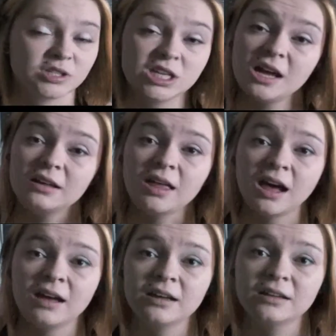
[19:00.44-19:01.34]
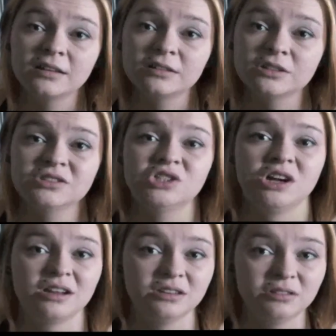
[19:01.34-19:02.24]
So yeah,
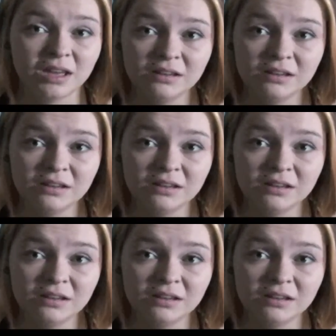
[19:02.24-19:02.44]
good talking to